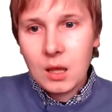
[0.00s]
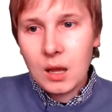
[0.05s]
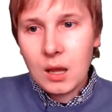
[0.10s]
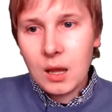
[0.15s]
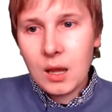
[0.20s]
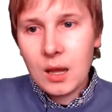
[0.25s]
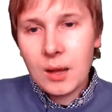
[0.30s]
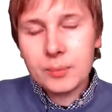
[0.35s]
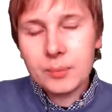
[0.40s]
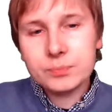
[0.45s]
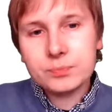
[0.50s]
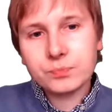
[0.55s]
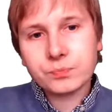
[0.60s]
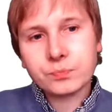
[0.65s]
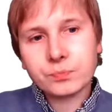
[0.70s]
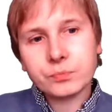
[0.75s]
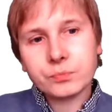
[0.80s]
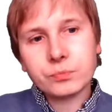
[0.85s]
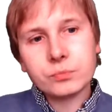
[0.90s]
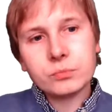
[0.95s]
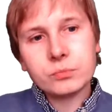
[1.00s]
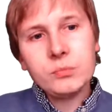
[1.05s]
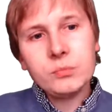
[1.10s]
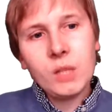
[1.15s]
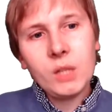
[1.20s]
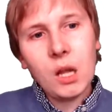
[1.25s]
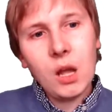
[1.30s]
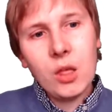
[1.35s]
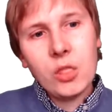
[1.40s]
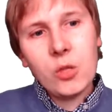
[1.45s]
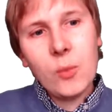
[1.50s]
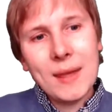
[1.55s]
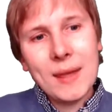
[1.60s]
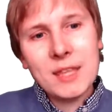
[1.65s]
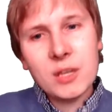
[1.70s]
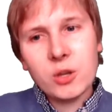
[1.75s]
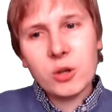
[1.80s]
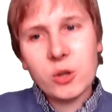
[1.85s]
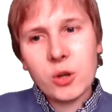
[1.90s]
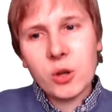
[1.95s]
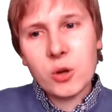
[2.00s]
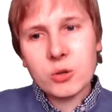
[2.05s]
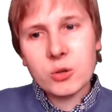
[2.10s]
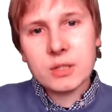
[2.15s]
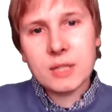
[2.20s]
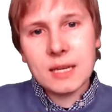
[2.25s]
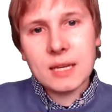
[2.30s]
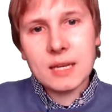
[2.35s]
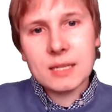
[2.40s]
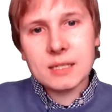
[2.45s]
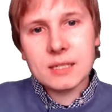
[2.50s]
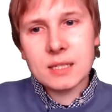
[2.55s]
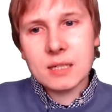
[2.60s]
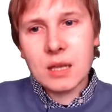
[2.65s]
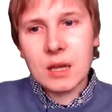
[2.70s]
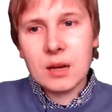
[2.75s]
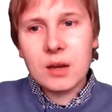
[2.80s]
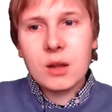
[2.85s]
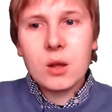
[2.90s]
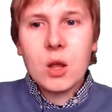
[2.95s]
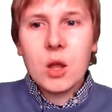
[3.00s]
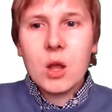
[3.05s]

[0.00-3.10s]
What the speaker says: And the way that you use these is that